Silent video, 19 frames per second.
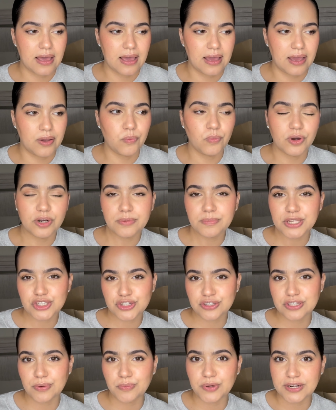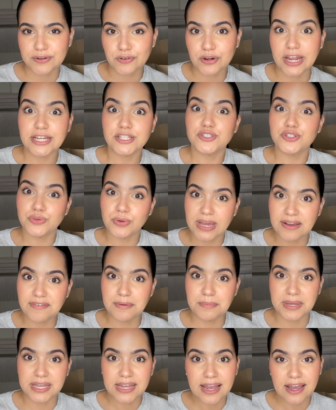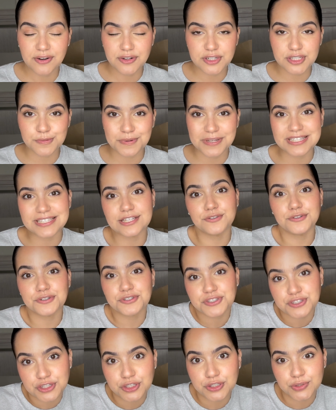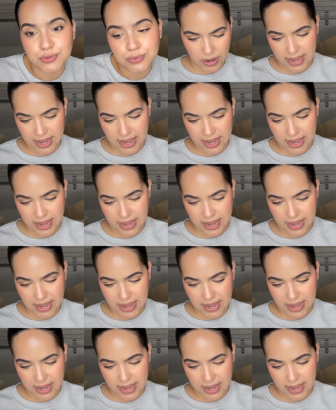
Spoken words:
I want to make sure that whatever I do have on my counter space, it looks cute.